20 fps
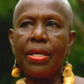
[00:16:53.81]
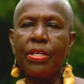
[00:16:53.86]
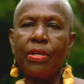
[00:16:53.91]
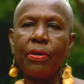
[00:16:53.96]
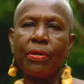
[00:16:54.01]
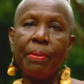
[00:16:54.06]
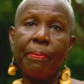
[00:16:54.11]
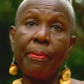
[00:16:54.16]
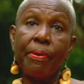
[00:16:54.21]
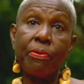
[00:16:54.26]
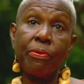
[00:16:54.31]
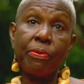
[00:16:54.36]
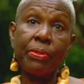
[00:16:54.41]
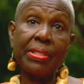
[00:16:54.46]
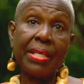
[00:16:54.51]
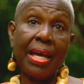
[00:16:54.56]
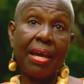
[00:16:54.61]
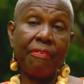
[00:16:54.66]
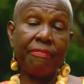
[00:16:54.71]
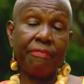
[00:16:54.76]
Now, the
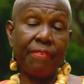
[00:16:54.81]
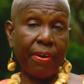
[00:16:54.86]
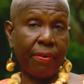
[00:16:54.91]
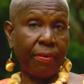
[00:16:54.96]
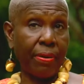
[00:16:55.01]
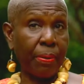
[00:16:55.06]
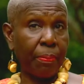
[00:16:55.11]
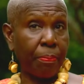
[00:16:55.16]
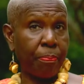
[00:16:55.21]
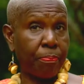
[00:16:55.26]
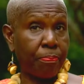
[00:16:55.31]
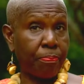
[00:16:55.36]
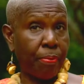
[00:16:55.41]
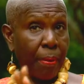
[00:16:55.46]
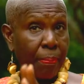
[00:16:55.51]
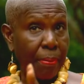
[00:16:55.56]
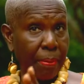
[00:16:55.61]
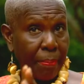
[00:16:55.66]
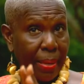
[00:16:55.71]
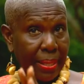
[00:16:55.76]
Maroons are very
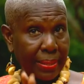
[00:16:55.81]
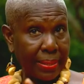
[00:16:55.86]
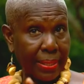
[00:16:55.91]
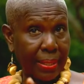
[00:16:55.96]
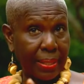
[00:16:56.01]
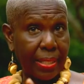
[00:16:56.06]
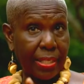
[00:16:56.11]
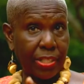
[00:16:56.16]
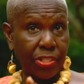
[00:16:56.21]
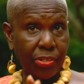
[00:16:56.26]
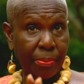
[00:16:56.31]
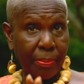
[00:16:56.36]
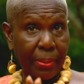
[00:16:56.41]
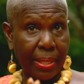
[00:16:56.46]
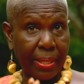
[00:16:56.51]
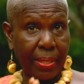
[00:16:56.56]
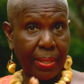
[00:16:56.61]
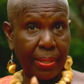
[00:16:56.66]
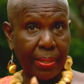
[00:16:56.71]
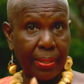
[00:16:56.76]
problematic in
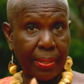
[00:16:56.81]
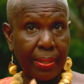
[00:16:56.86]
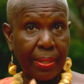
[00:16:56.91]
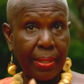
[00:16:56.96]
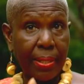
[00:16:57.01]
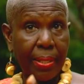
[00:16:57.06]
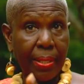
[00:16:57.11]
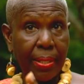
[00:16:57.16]
Jamaican